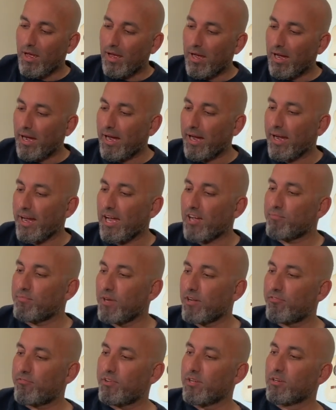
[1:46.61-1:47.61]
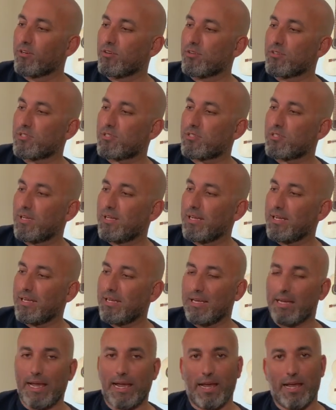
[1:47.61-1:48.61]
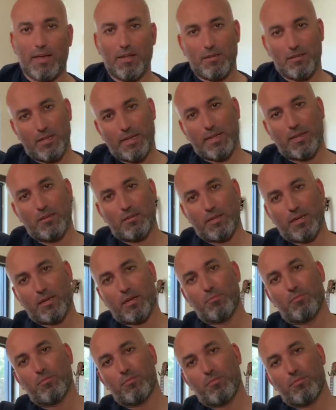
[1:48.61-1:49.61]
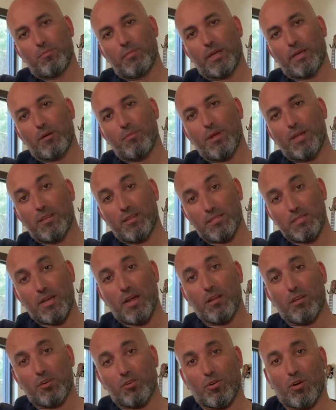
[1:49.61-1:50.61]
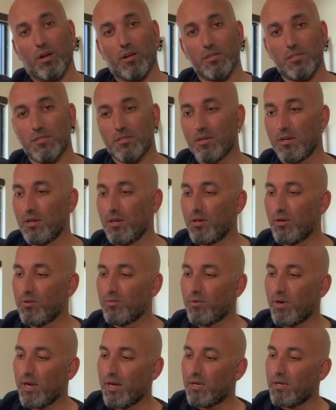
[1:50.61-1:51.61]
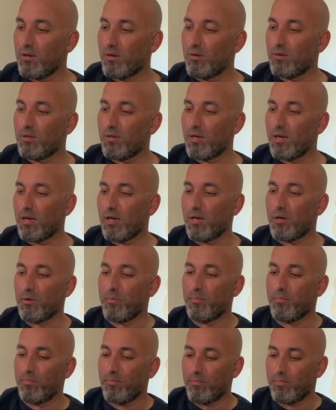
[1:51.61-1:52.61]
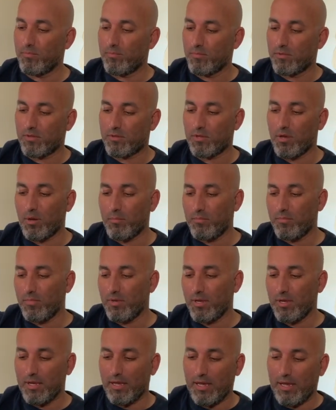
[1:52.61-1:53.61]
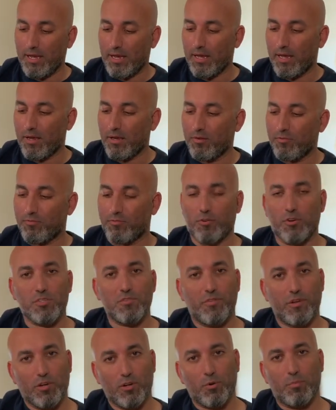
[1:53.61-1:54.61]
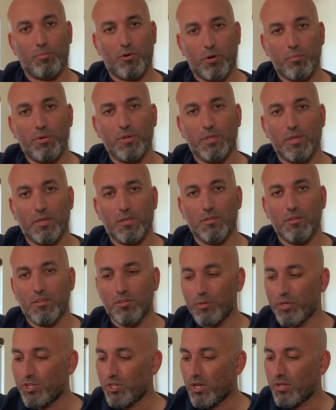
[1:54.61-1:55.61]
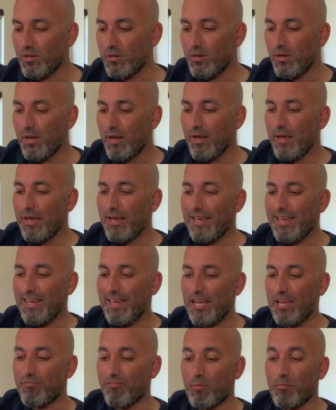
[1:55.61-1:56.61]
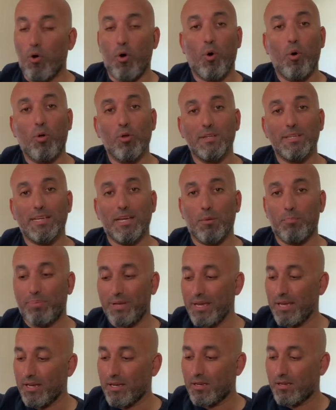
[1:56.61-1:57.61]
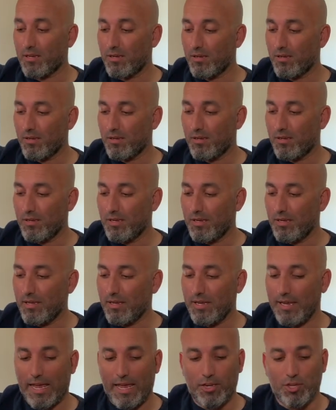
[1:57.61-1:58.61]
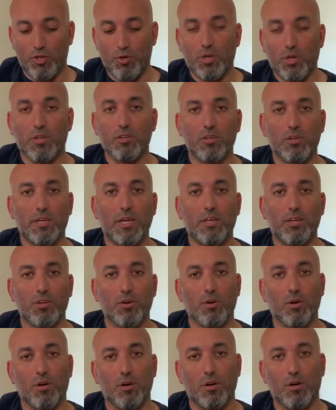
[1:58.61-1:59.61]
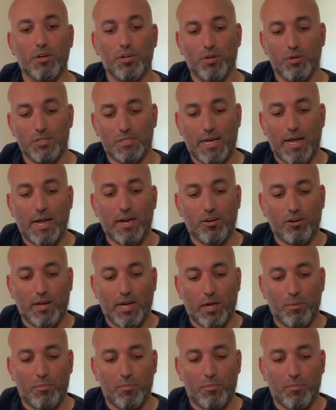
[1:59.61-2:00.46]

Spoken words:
I have my fingers like I'm making the sign of the cross, right? Thumb and first finger perpendicular to each other. If I'm holding a pick, and you can look at your diagram